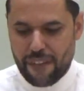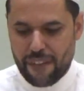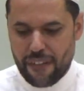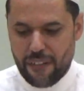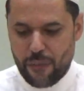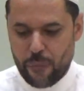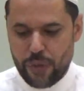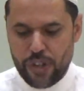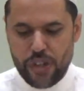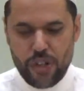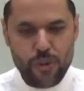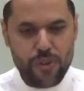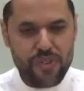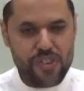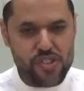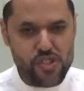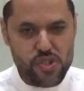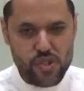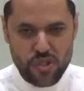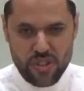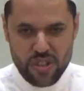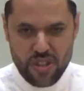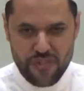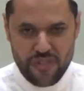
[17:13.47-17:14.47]
We know the
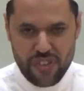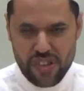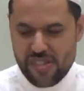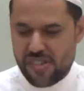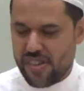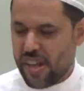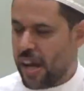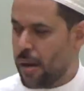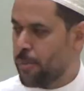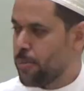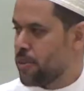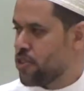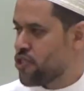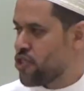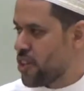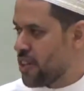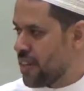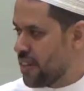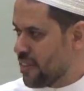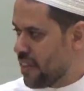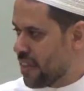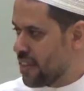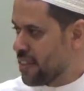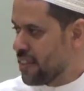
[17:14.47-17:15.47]
story of Ashab
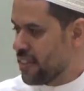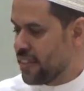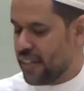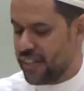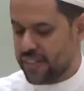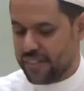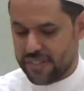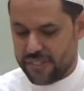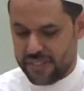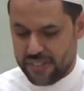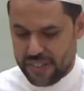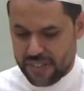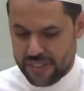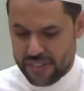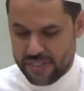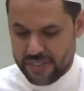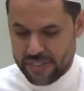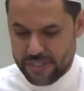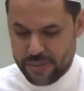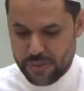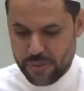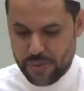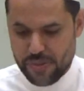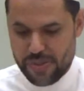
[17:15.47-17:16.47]

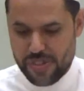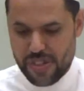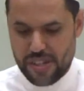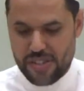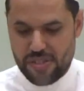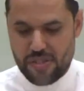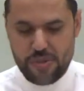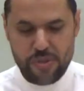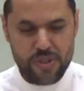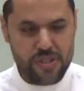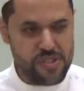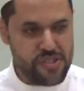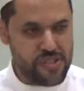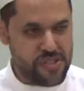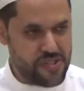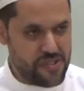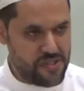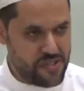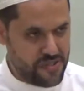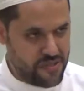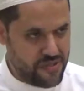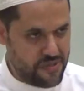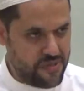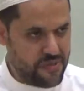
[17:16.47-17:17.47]
al-Jannatayn, who said to
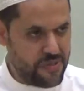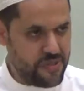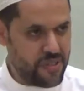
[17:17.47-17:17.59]
his